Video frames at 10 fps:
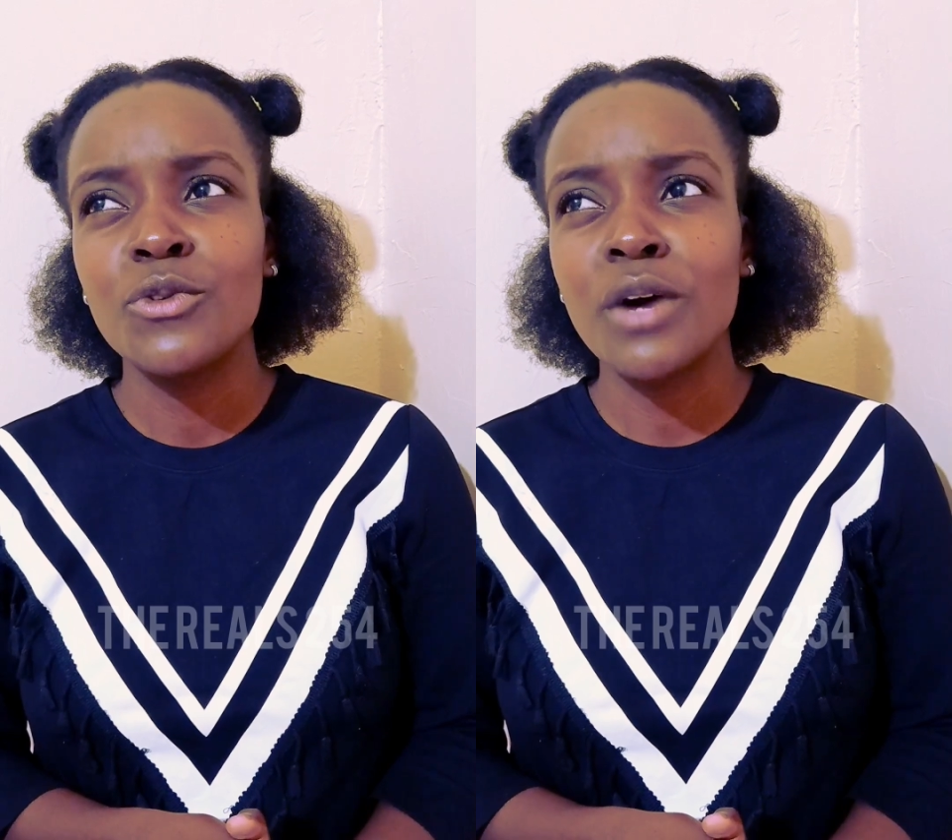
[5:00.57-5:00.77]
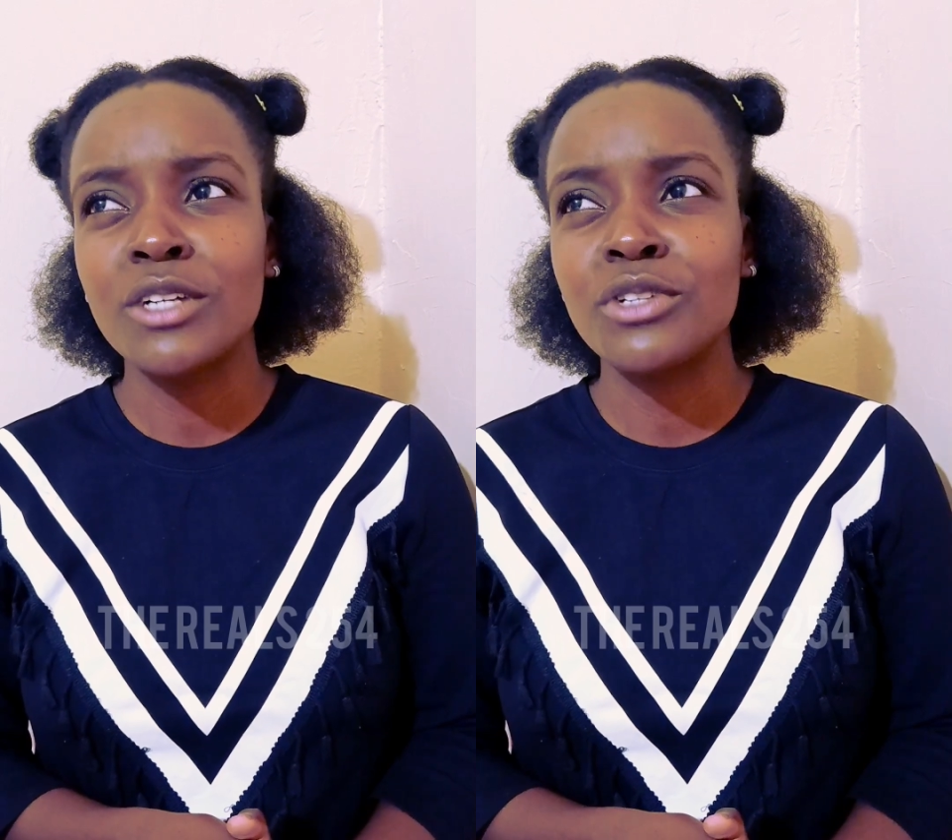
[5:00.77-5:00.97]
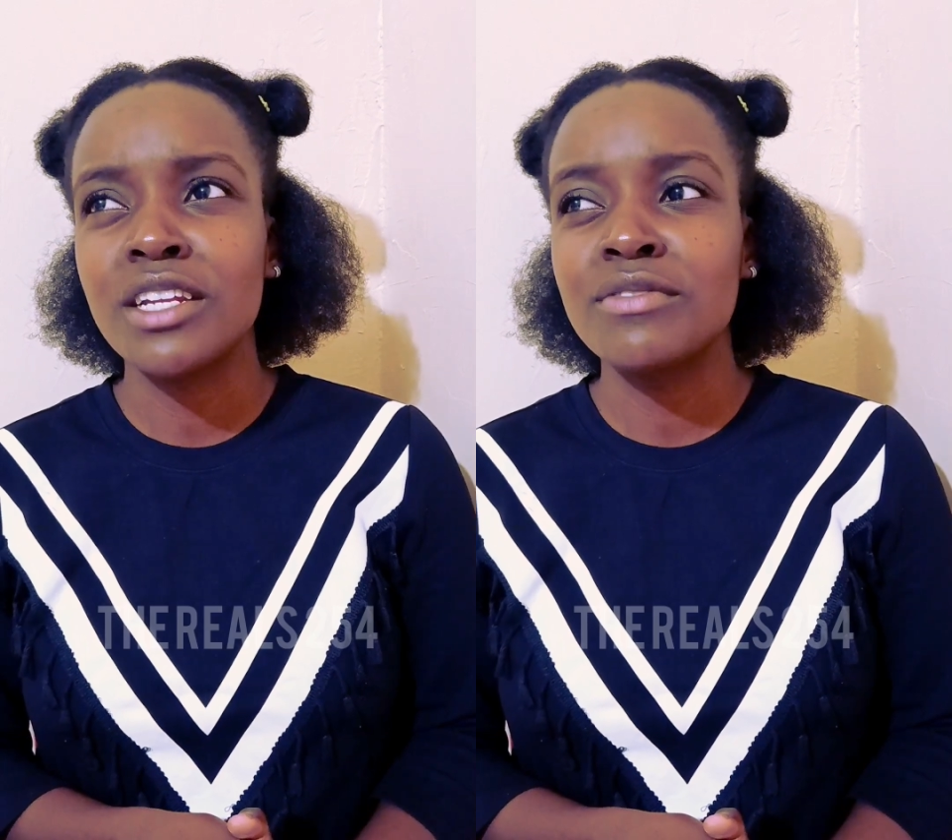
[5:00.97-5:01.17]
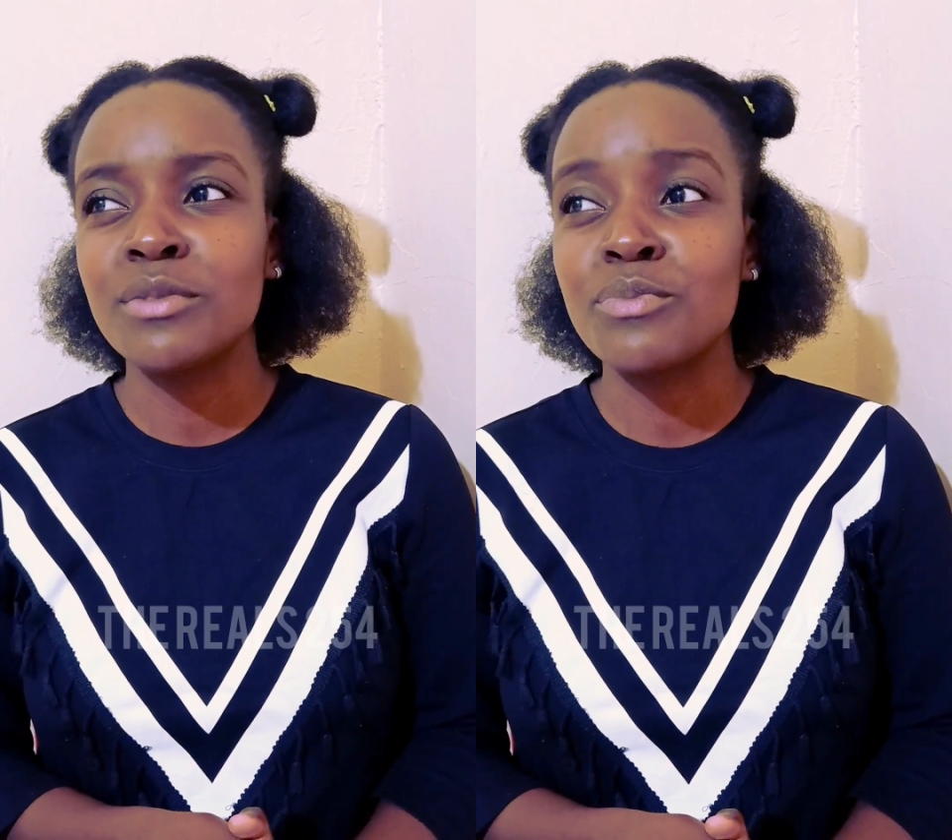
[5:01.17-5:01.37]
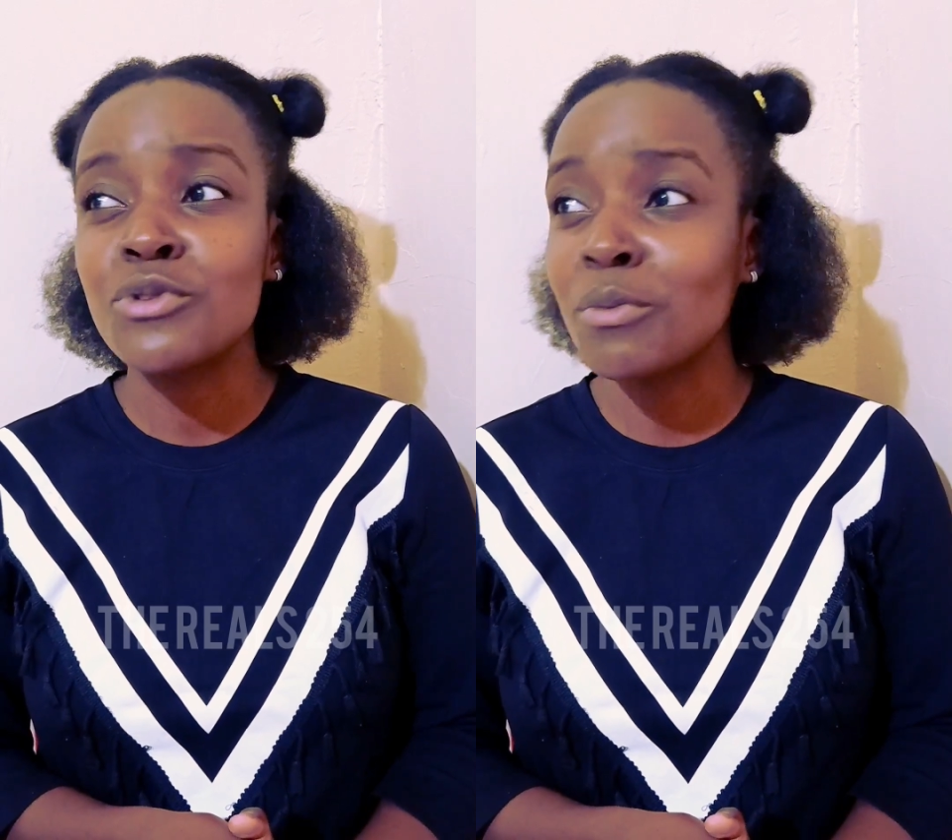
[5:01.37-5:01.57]
who actually
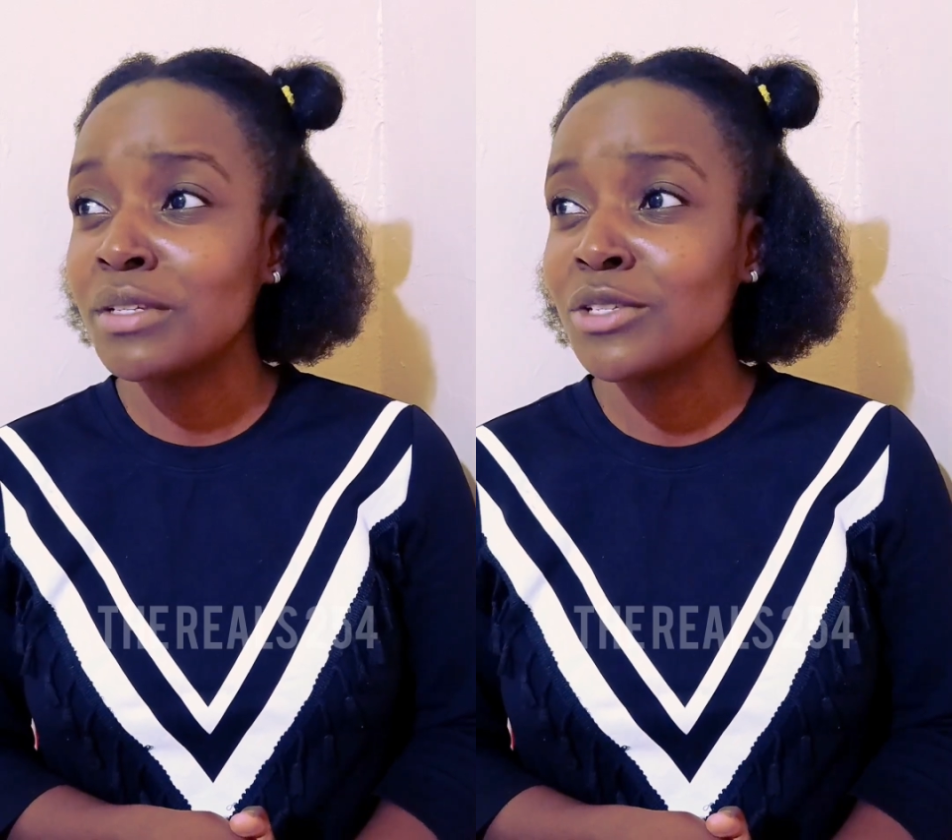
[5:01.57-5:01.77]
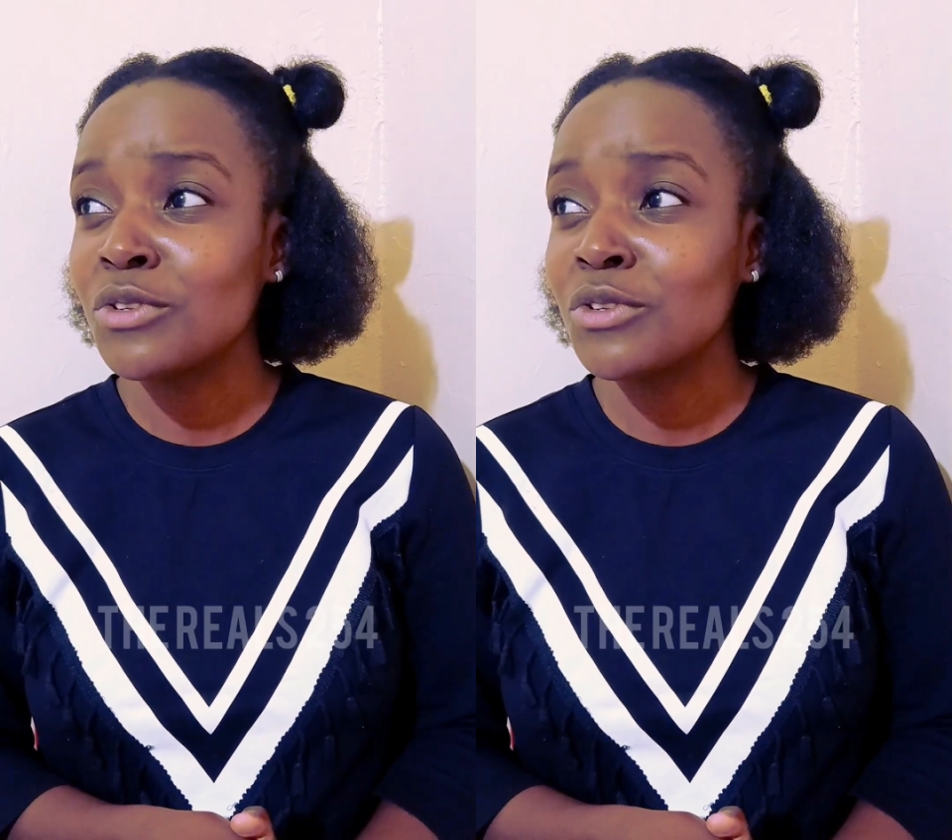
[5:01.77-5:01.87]
even promised